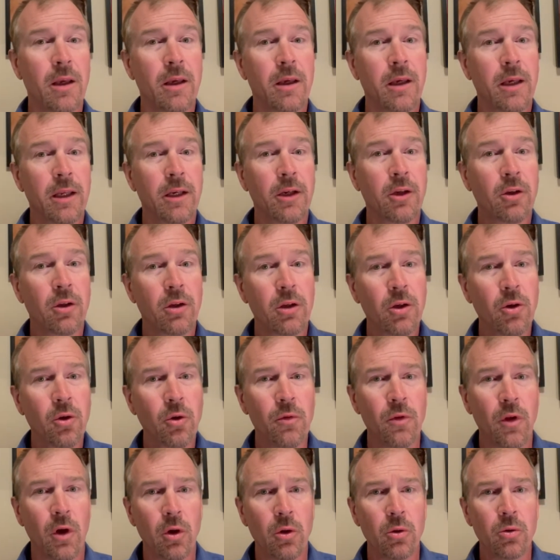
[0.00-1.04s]

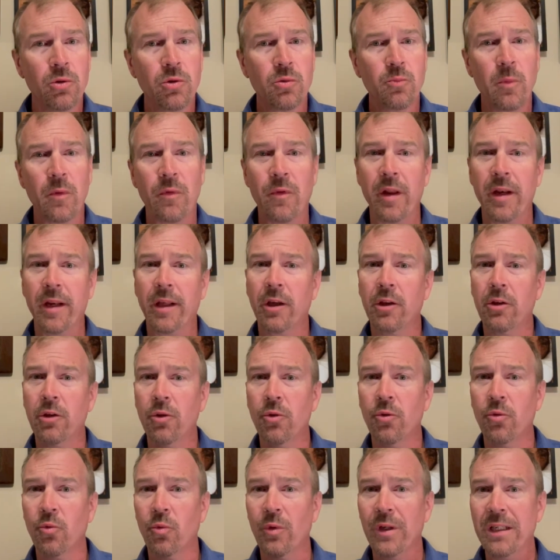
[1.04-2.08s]
Include those, but then
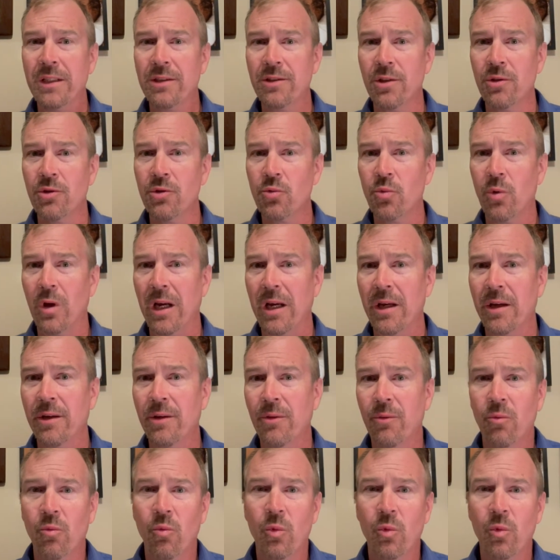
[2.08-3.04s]
include reasons why